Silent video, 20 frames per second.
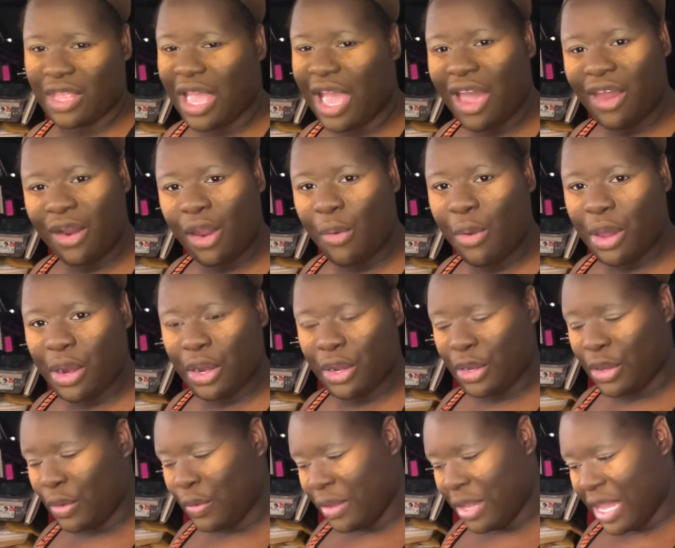I don't know what to
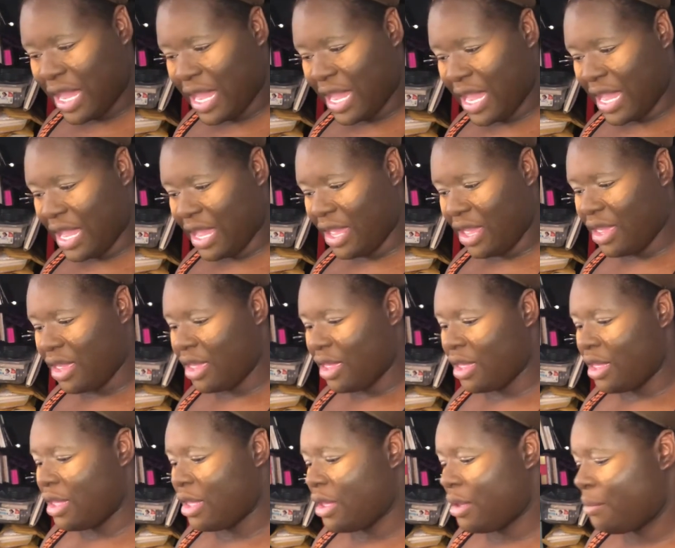do yet,
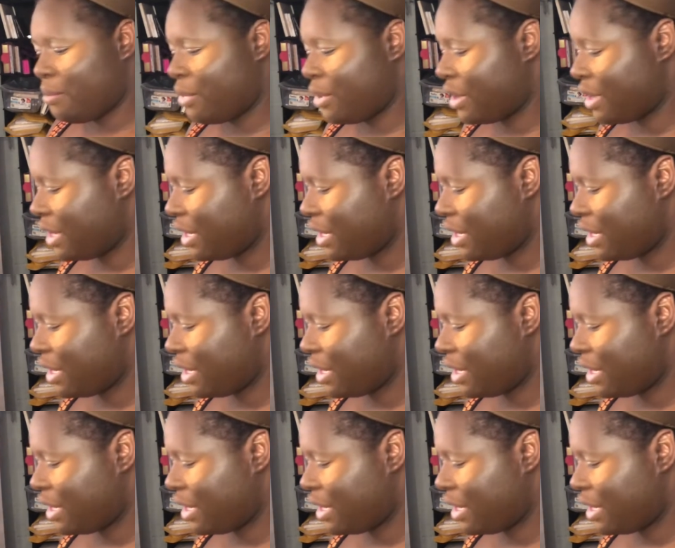but